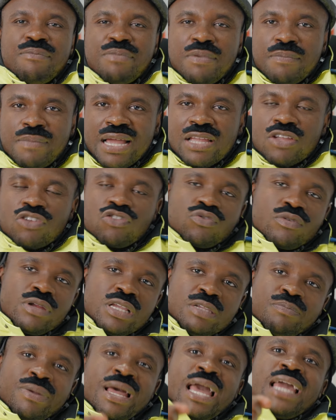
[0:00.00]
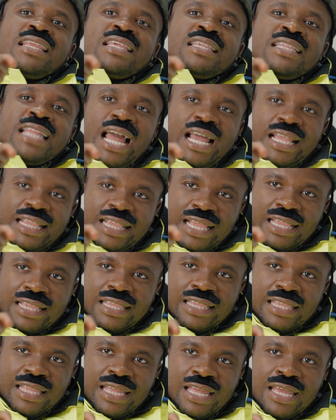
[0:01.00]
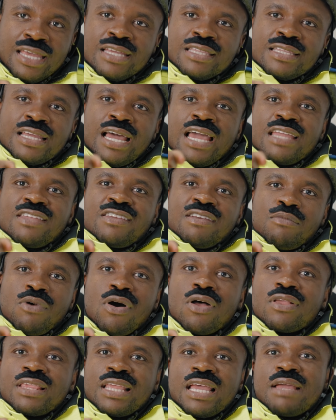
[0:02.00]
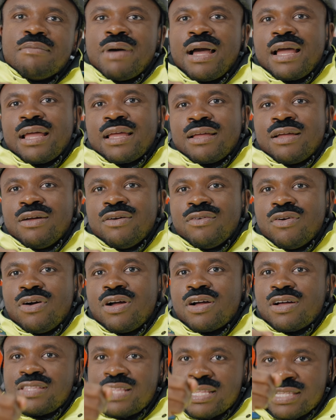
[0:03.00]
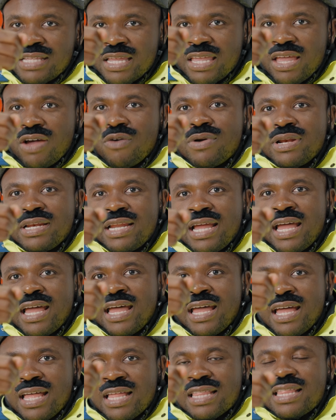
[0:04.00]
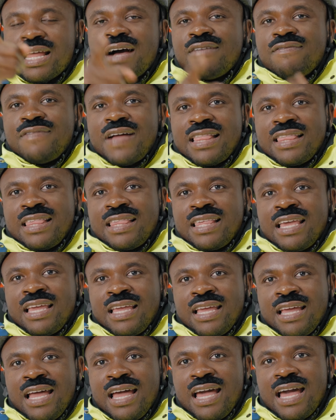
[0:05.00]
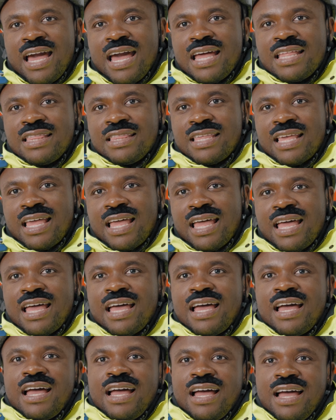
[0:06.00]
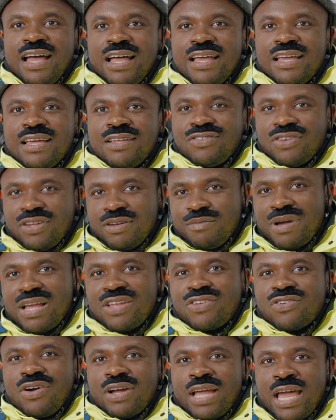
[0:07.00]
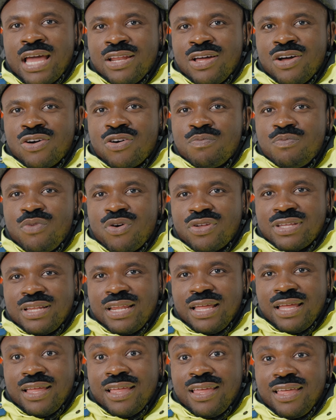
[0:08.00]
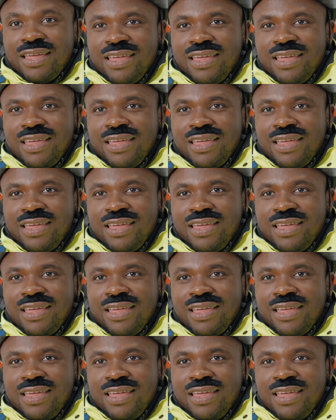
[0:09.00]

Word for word: and be making sure he's paying his taxes to HMRC, mate. Right? Because there's a girl in there that I fancy, and I'm trying to make sure I get in her good books, innit?